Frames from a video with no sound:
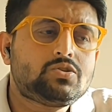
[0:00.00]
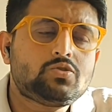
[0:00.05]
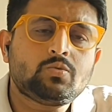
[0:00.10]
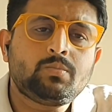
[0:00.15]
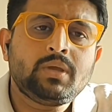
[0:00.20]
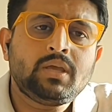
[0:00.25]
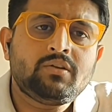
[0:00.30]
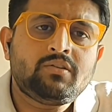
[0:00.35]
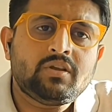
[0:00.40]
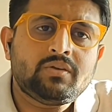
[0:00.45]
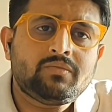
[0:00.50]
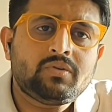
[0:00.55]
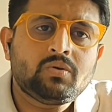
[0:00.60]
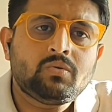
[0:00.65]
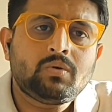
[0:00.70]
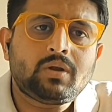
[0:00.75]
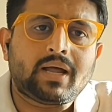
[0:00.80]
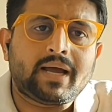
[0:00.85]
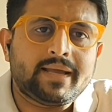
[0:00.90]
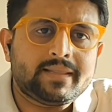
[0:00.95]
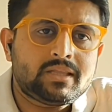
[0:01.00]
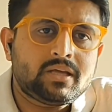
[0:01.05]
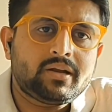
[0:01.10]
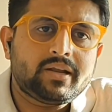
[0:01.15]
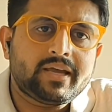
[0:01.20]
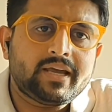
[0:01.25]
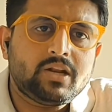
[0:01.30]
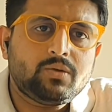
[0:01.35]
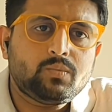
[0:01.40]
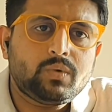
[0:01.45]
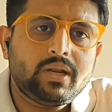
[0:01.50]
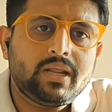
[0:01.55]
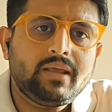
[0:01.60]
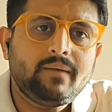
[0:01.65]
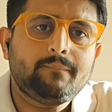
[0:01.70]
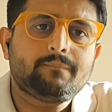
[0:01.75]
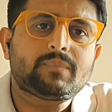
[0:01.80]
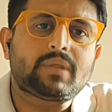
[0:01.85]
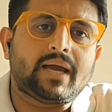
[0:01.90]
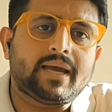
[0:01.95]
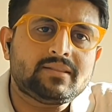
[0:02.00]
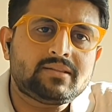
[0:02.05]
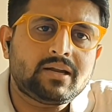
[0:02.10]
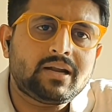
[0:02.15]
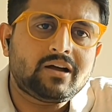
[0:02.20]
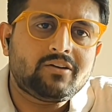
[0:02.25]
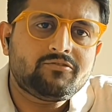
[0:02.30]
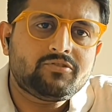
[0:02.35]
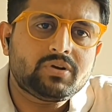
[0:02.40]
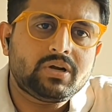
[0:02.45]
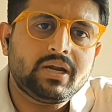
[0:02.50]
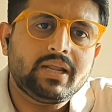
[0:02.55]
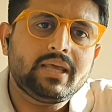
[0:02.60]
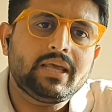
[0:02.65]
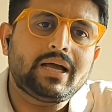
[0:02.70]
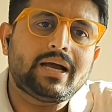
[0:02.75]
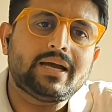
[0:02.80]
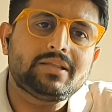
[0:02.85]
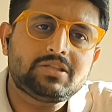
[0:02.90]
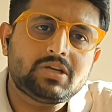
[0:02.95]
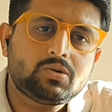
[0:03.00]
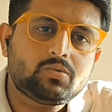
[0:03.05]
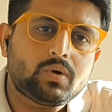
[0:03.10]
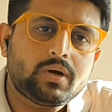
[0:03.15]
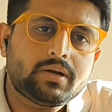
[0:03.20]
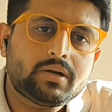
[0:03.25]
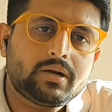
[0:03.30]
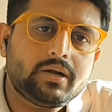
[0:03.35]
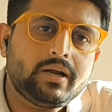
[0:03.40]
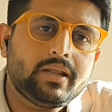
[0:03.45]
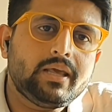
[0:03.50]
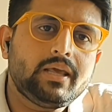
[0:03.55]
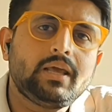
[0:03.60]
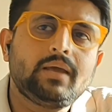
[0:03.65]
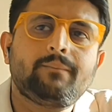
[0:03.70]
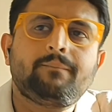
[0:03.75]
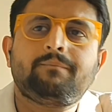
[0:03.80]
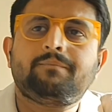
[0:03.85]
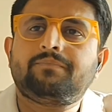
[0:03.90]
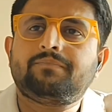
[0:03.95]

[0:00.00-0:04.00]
to be reviewed either annually, either half yearly, either quarterly,